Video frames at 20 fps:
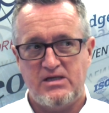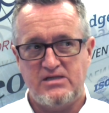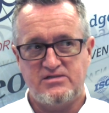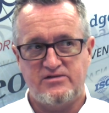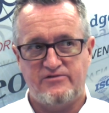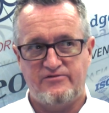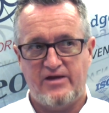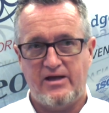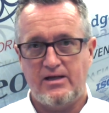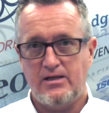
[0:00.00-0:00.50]
is
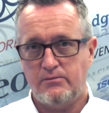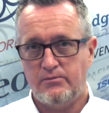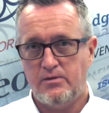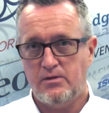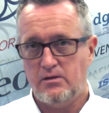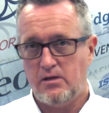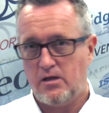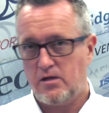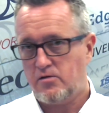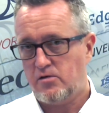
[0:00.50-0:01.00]

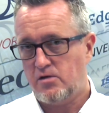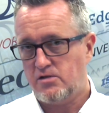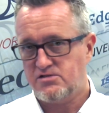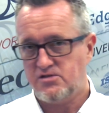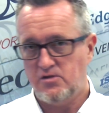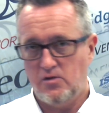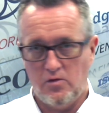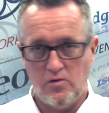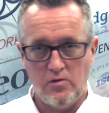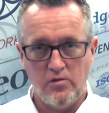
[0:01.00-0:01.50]
available
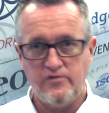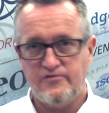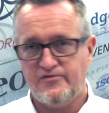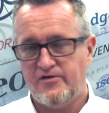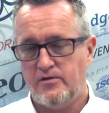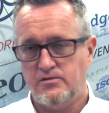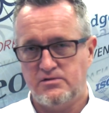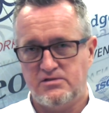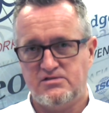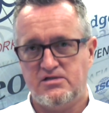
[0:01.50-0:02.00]
across all
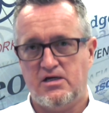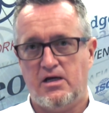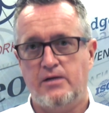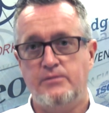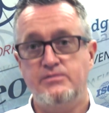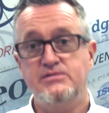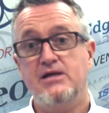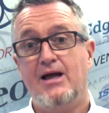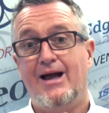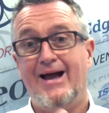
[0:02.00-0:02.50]
folder
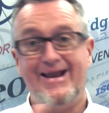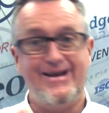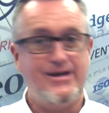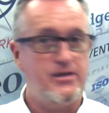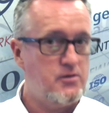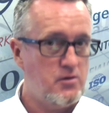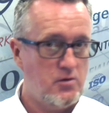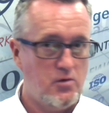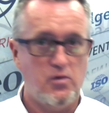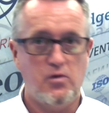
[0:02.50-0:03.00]
types
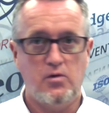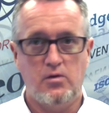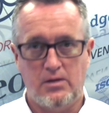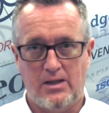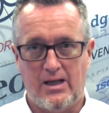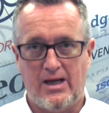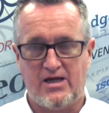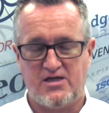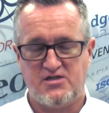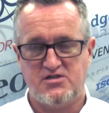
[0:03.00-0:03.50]
and
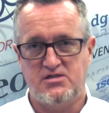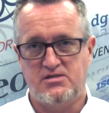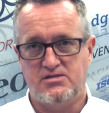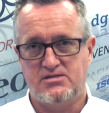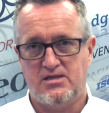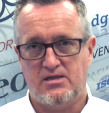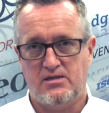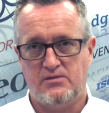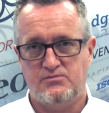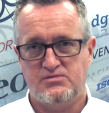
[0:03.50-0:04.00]
all action
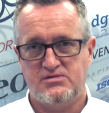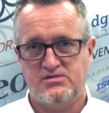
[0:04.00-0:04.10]
types.